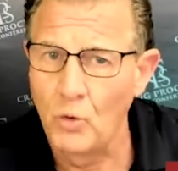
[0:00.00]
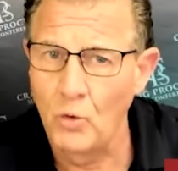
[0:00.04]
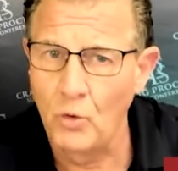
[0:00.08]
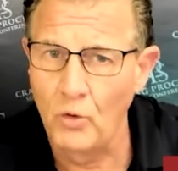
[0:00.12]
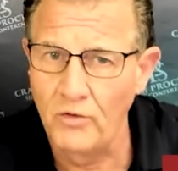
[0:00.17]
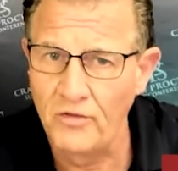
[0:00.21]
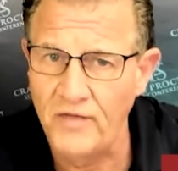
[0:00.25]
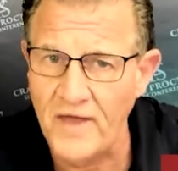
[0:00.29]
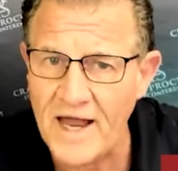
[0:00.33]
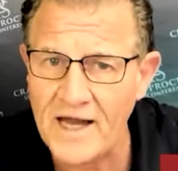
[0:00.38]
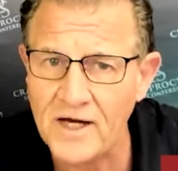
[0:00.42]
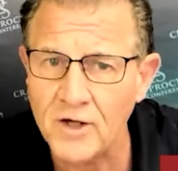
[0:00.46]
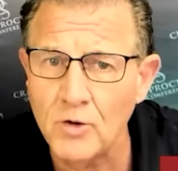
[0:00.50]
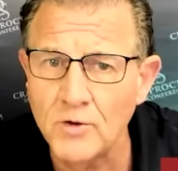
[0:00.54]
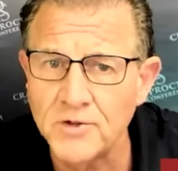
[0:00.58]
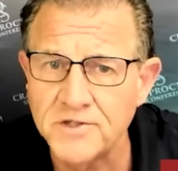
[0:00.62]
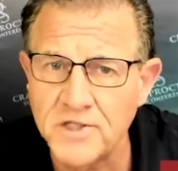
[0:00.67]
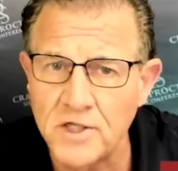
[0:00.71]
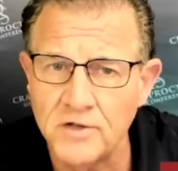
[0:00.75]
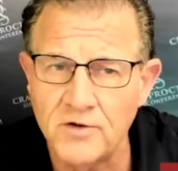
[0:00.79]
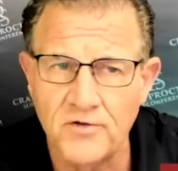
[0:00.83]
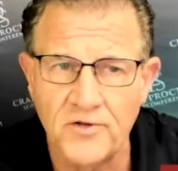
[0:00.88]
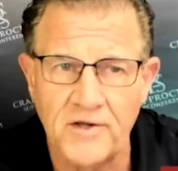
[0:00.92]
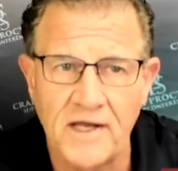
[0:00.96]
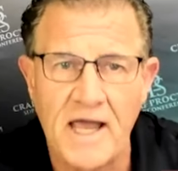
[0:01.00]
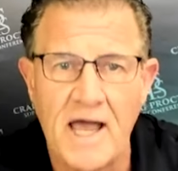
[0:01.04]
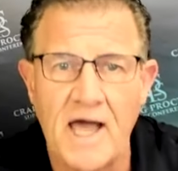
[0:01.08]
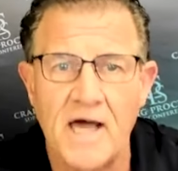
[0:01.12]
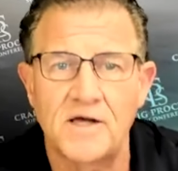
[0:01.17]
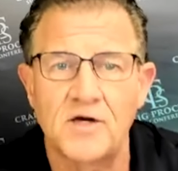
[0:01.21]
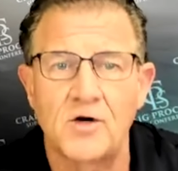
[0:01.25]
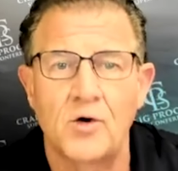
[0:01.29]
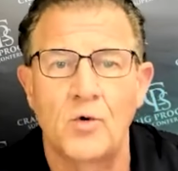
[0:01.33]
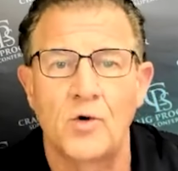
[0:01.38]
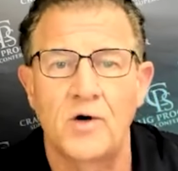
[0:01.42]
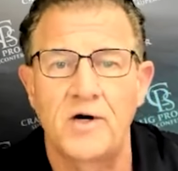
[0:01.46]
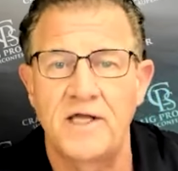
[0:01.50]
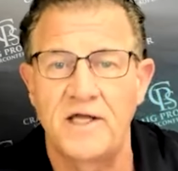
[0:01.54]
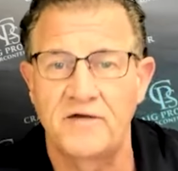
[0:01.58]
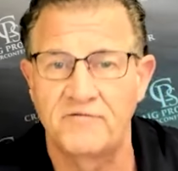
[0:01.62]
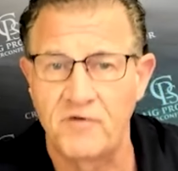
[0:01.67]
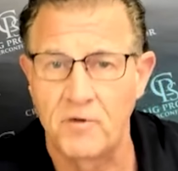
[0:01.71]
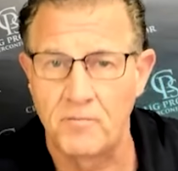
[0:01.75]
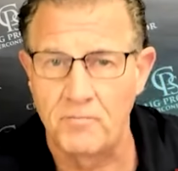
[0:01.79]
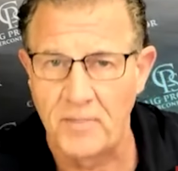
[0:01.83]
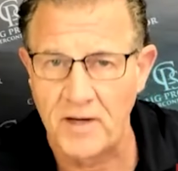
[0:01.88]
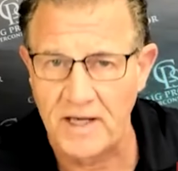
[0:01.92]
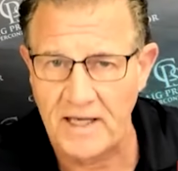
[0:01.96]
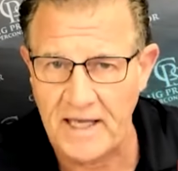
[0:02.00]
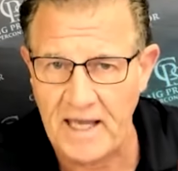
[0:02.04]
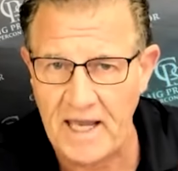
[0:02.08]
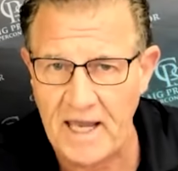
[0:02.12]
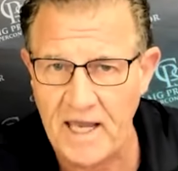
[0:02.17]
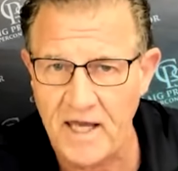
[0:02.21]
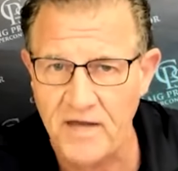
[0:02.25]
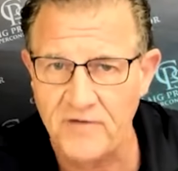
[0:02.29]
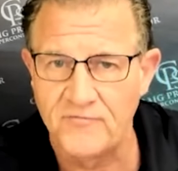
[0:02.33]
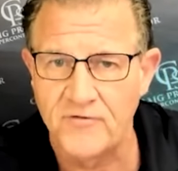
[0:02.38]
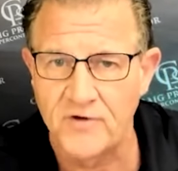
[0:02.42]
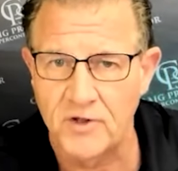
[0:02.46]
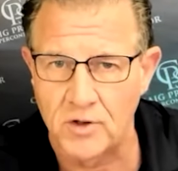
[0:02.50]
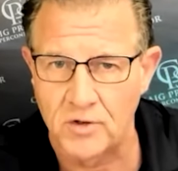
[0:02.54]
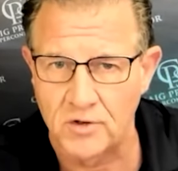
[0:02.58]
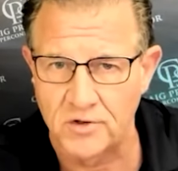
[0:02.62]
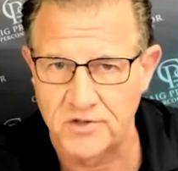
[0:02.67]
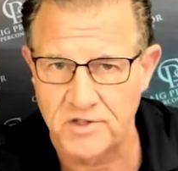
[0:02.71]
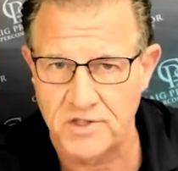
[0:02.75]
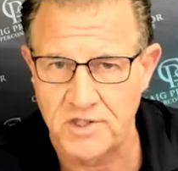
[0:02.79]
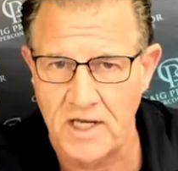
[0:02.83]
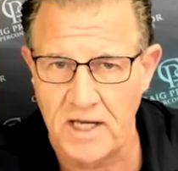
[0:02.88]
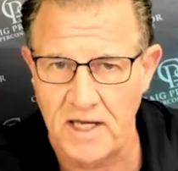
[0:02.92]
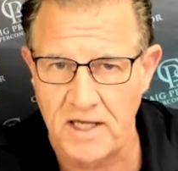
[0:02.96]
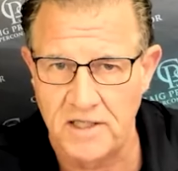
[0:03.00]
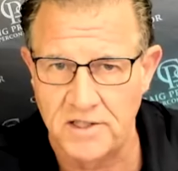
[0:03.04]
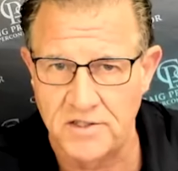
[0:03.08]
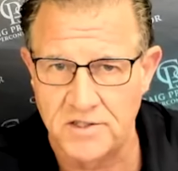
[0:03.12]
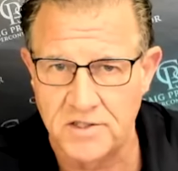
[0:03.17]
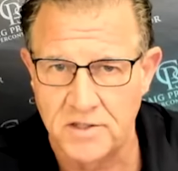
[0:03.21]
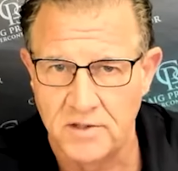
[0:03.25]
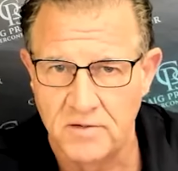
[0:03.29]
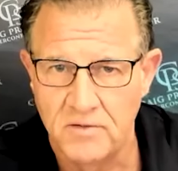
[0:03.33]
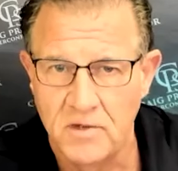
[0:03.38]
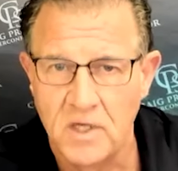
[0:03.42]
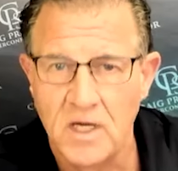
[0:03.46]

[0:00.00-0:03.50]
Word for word: That goes under the category of a behavioral change.